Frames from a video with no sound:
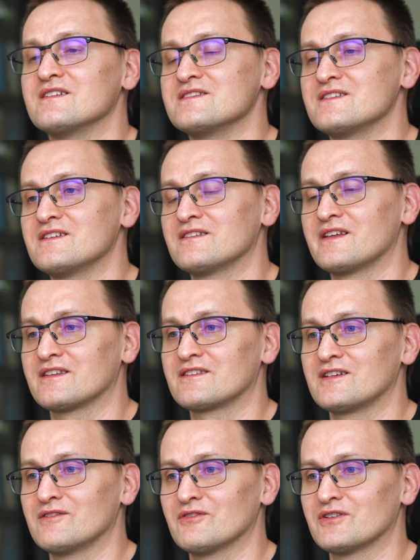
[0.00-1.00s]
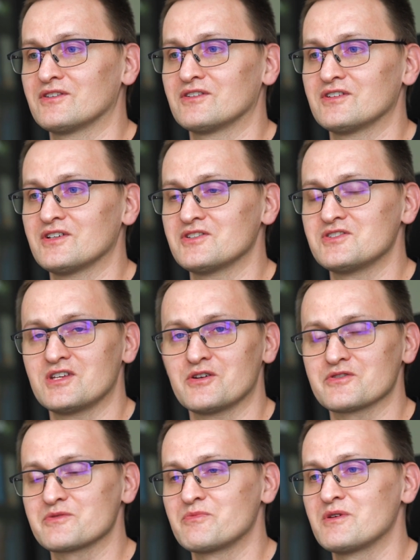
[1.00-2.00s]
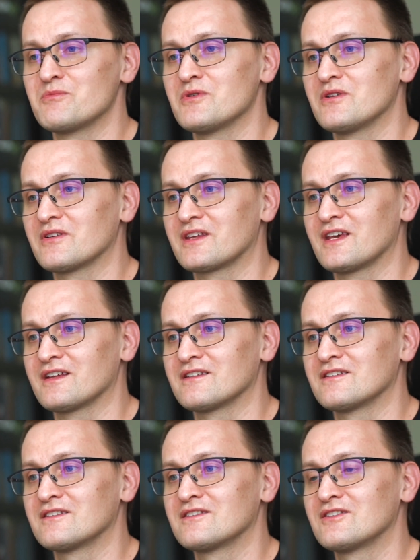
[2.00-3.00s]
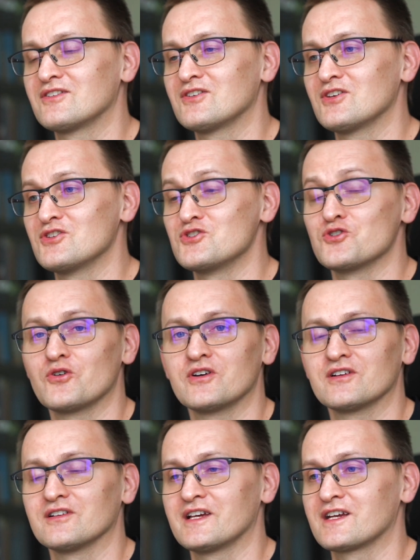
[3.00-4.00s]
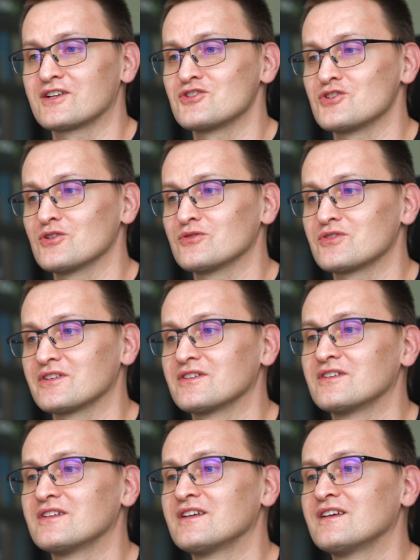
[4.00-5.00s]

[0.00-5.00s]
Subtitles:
see that even serious people can enjoy, like children,